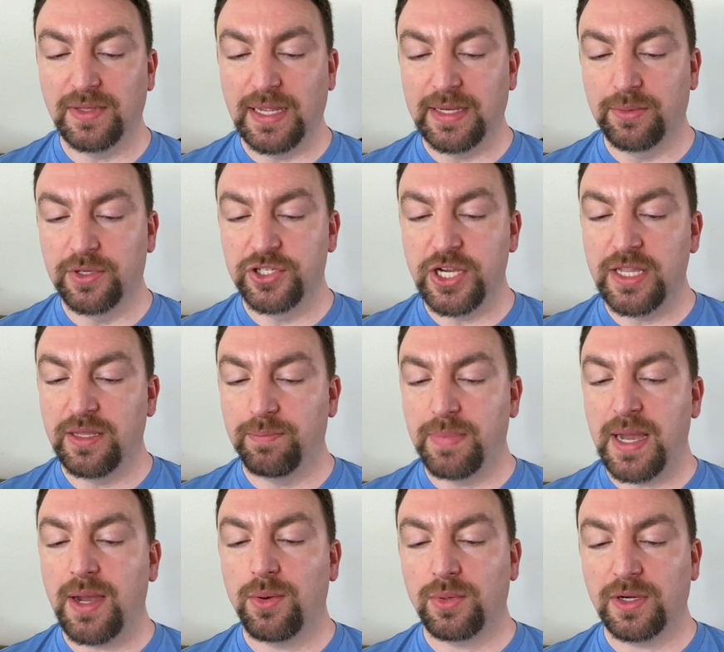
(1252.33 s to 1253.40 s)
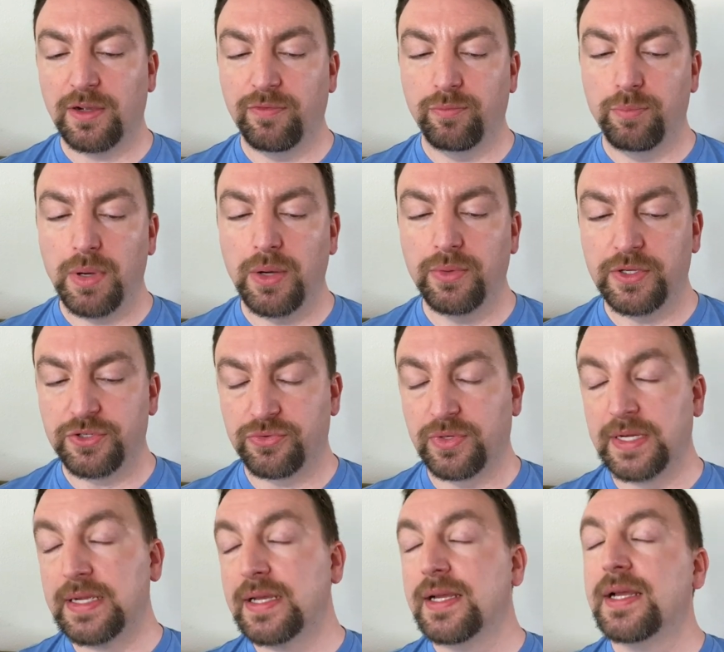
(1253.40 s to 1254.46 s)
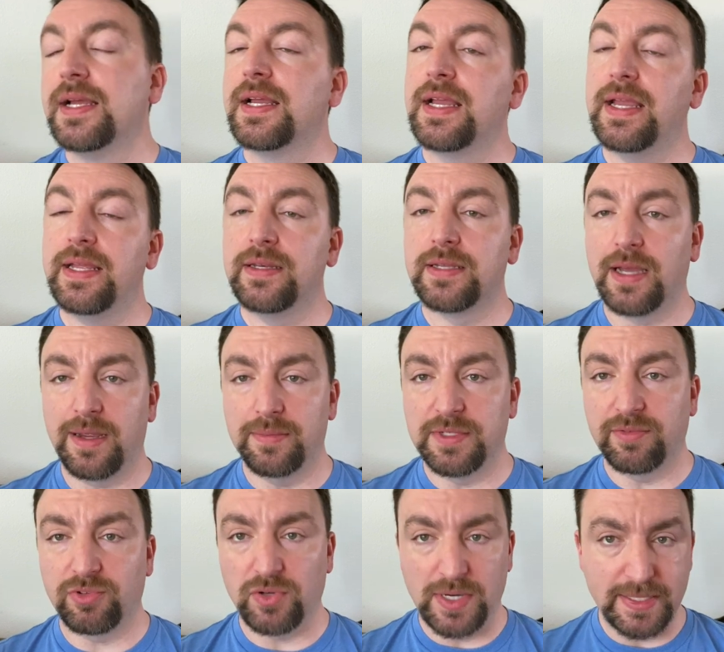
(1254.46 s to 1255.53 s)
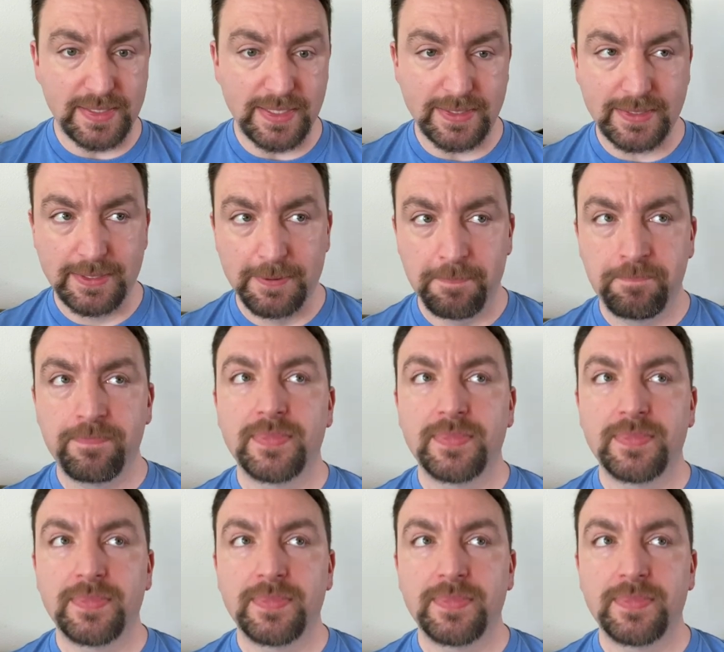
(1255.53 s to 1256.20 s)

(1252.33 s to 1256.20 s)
language and the power of poetry in times of crisis.